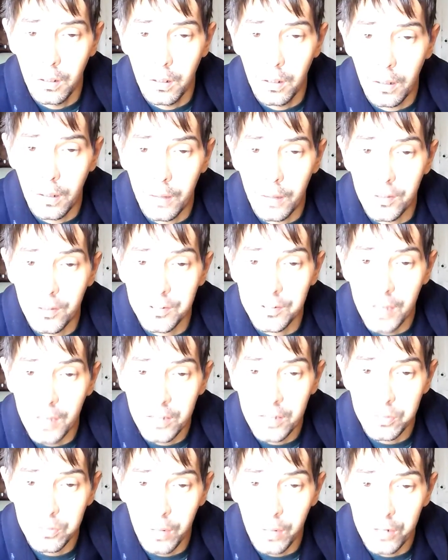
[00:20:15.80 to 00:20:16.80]
and the science
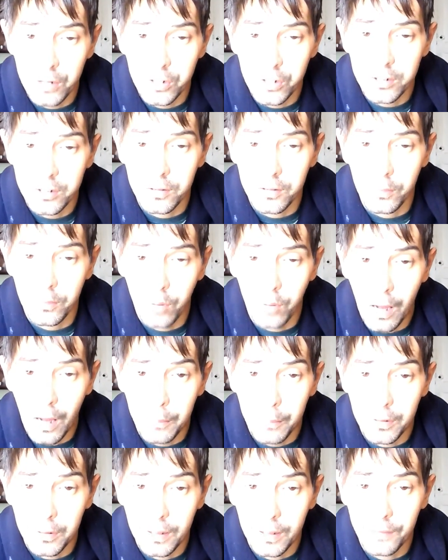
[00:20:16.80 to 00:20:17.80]
project and the
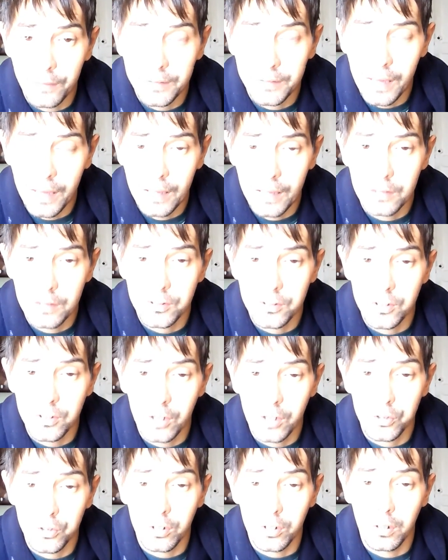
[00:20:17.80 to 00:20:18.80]
property have gained
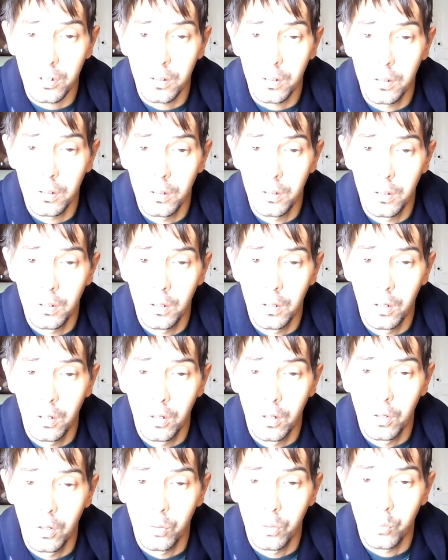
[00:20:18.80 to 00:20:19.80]
such a
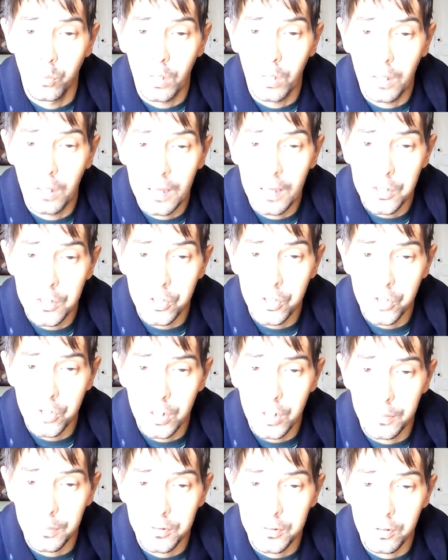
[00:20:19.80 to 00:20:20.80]

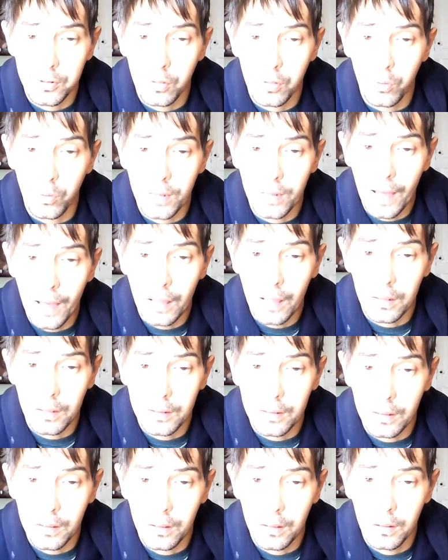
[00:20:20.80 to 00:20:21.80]
relationship to the
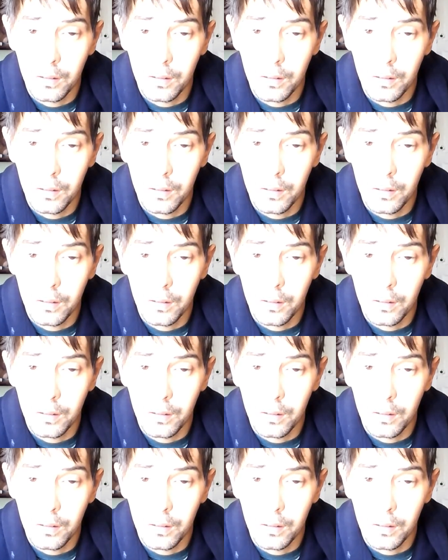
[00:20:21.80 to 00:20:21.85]
reality,